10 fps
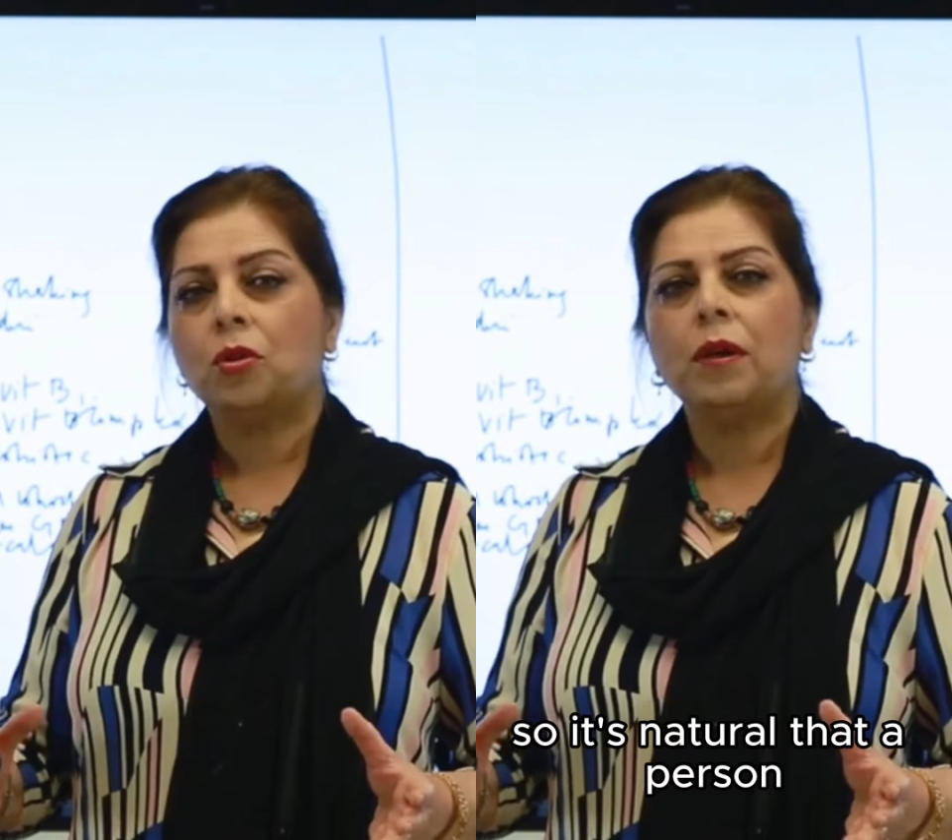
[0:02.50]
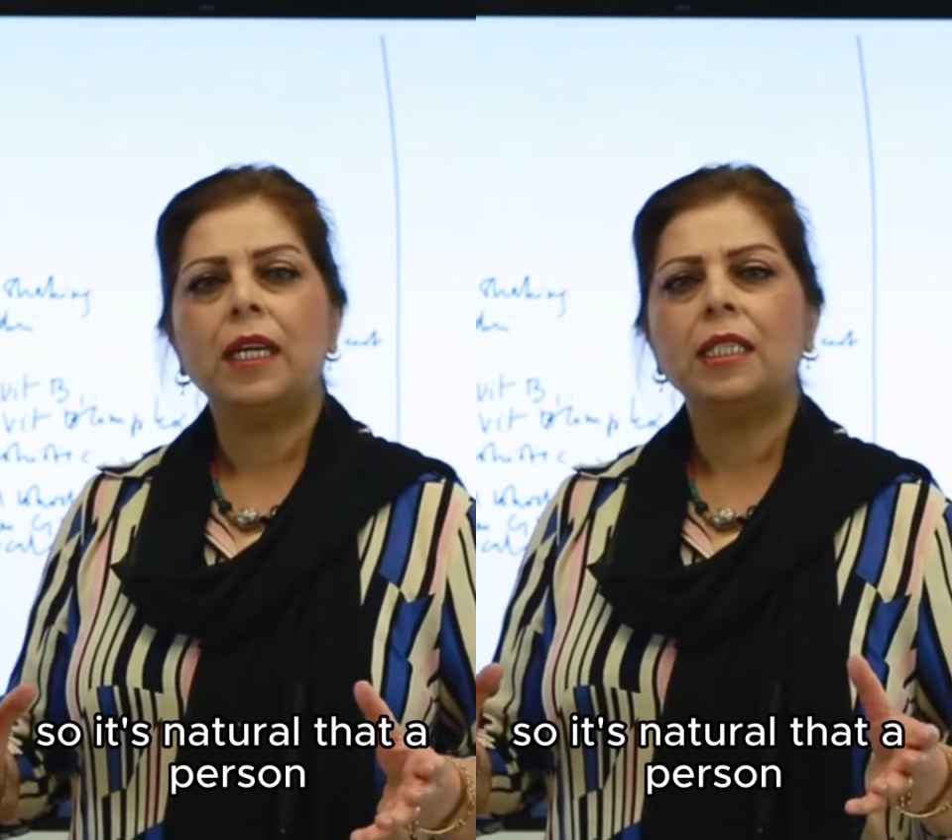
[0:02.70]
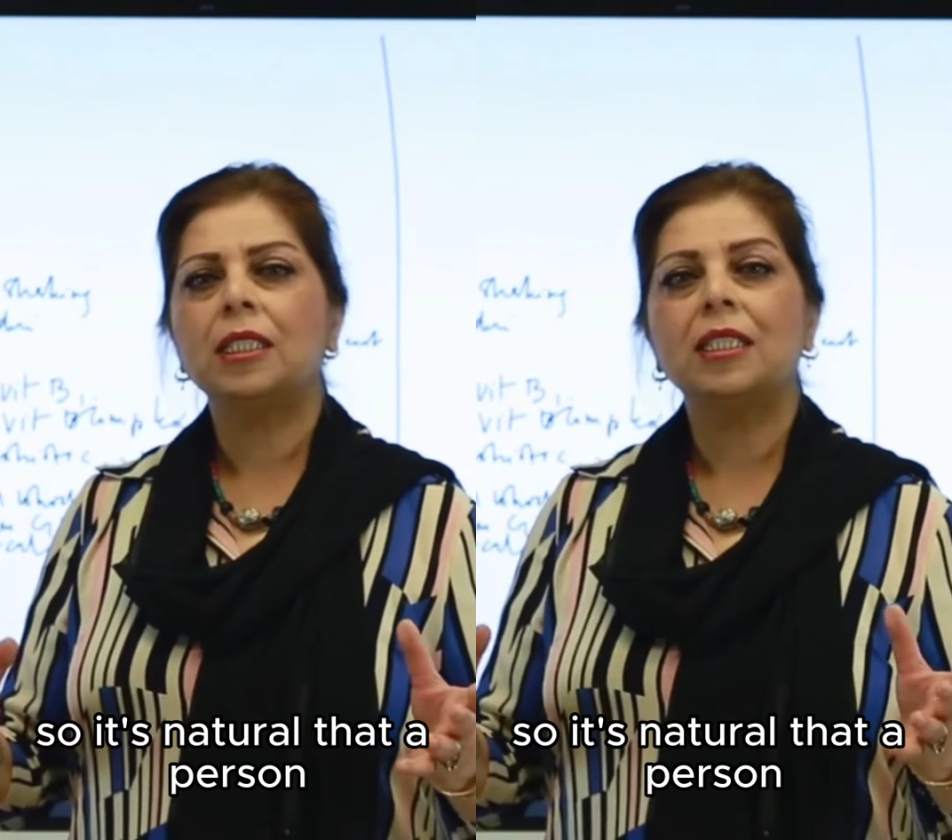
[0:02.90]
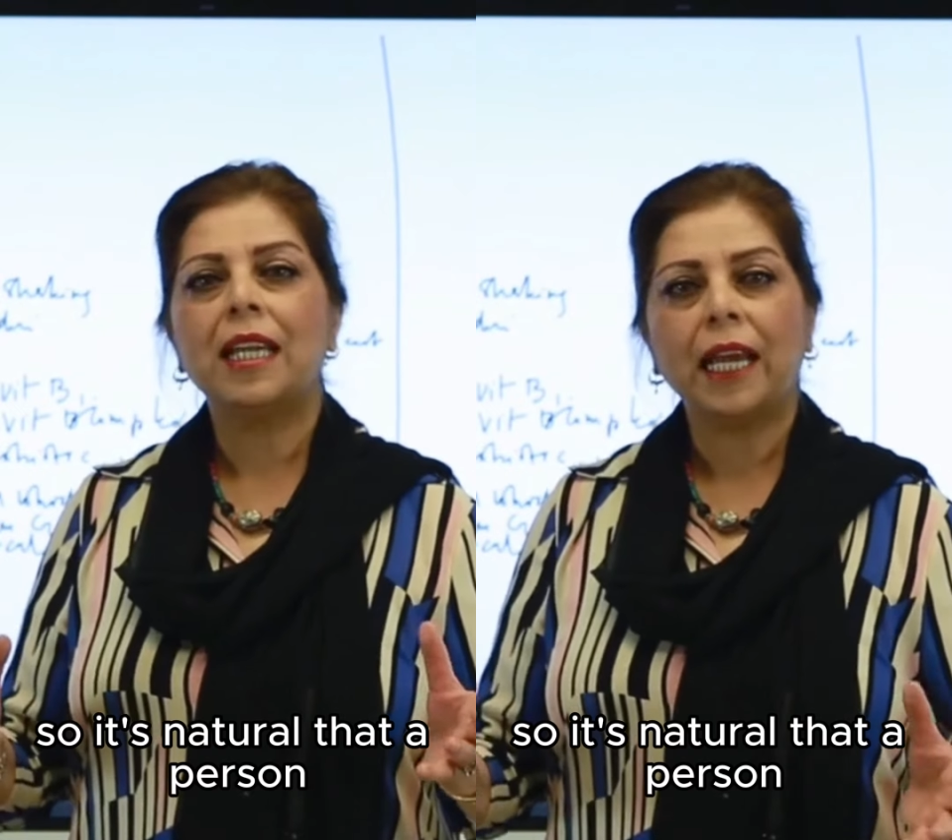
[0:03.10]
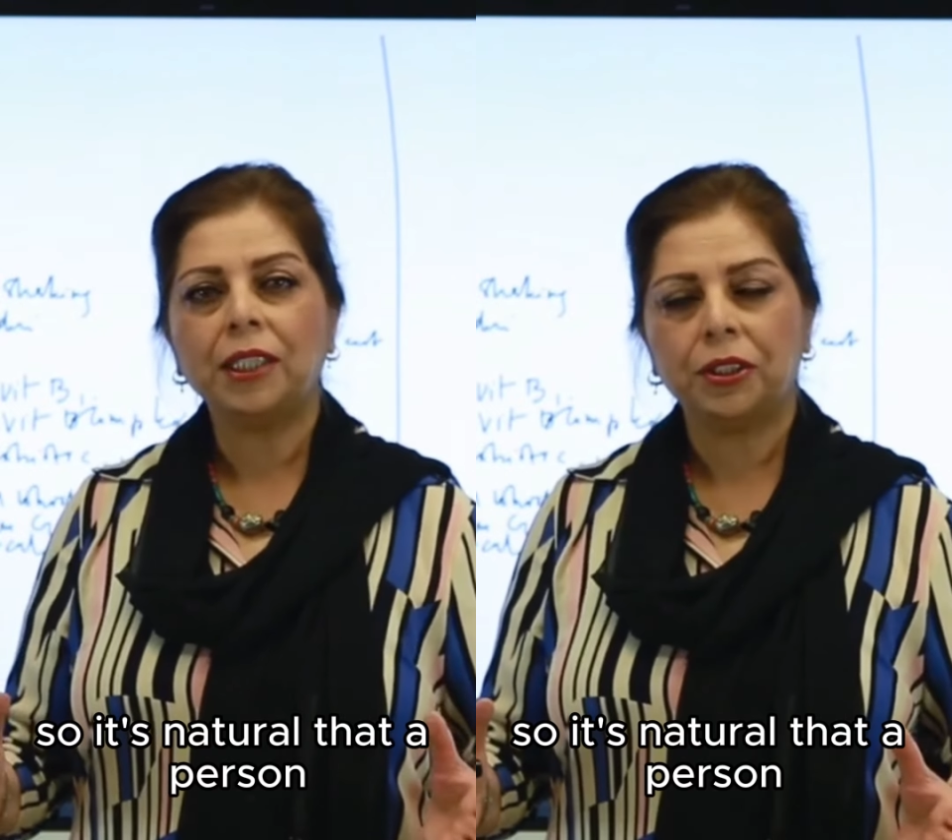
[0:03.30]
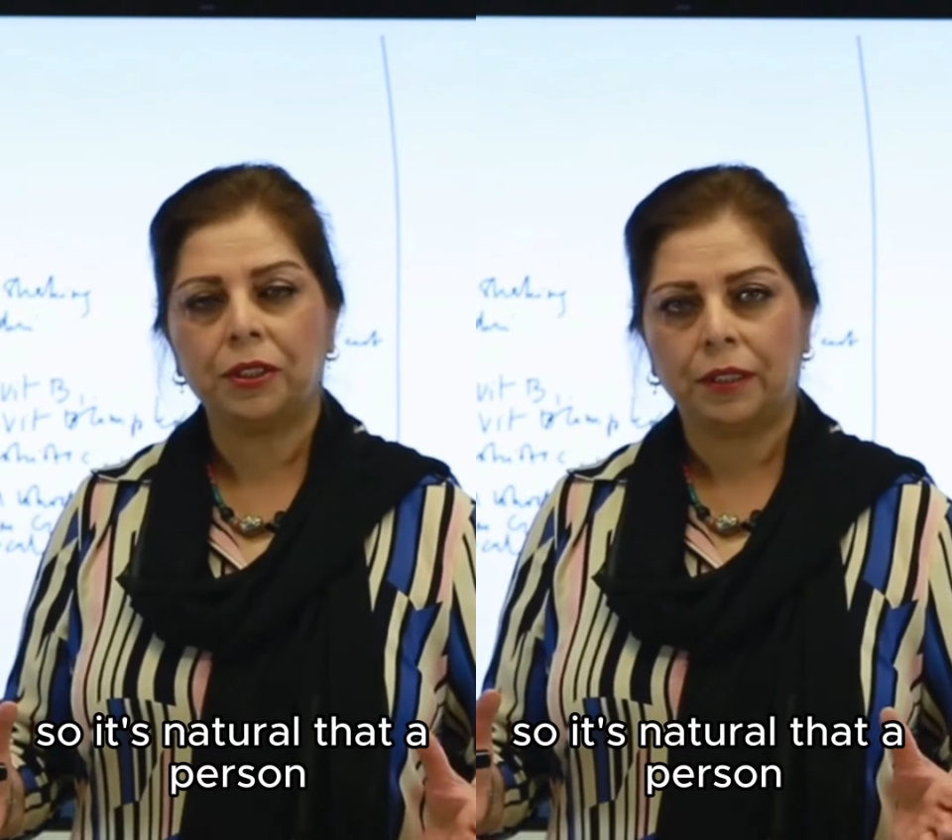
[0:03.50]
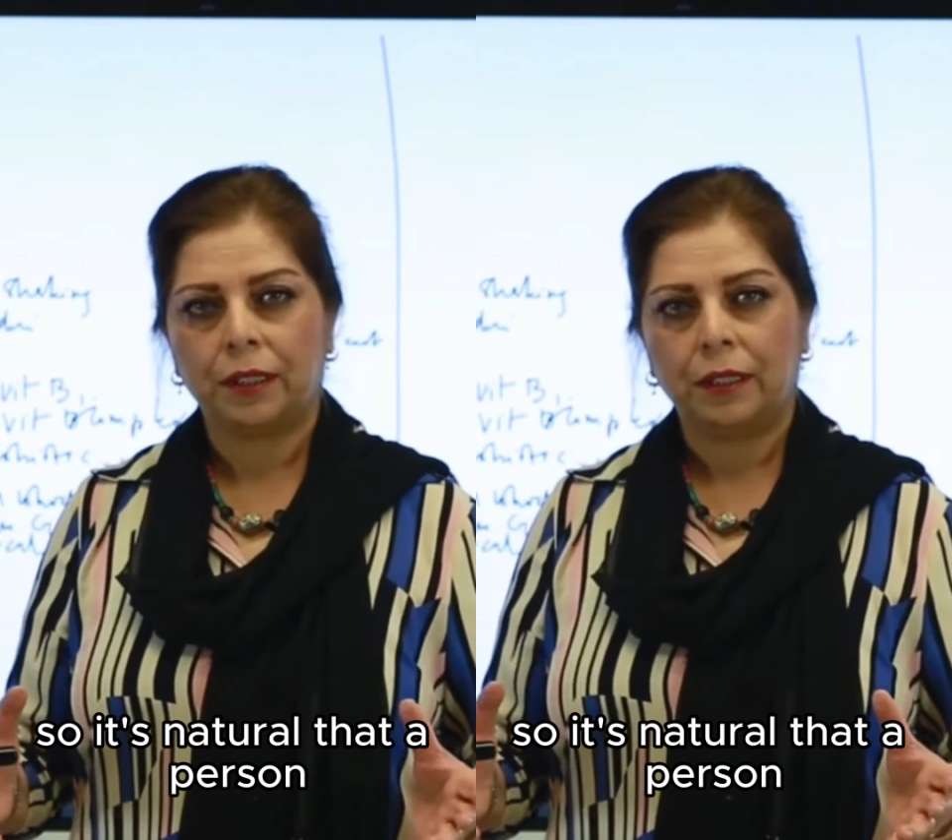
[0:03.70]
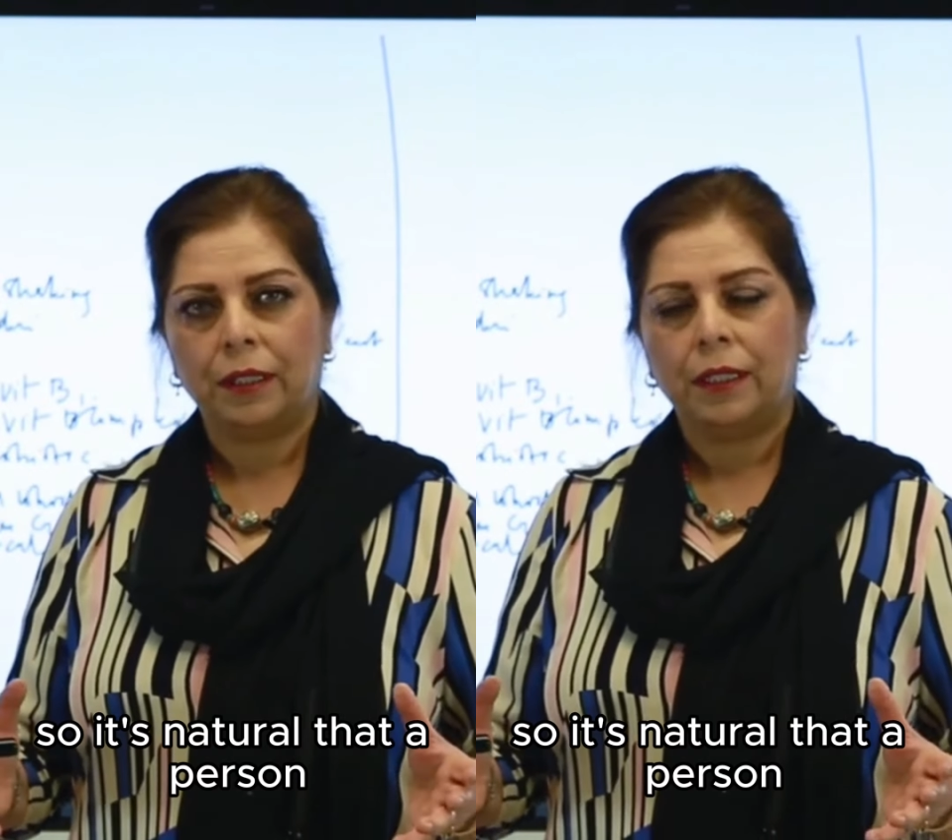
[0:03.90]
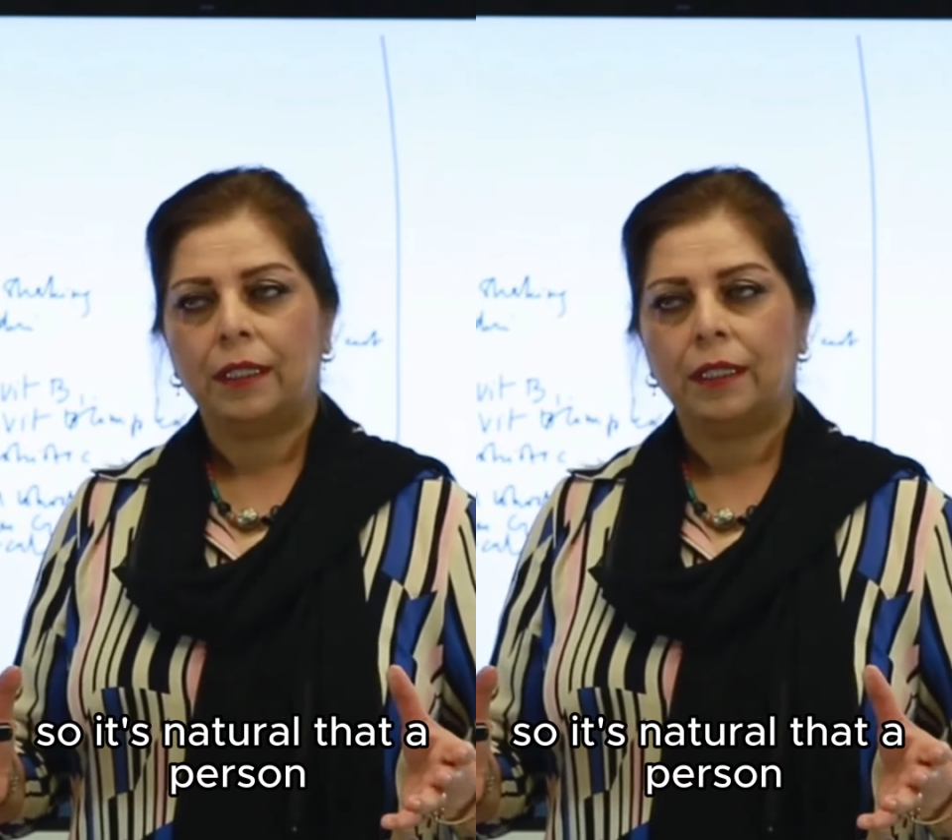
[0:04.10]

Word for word: So it's natural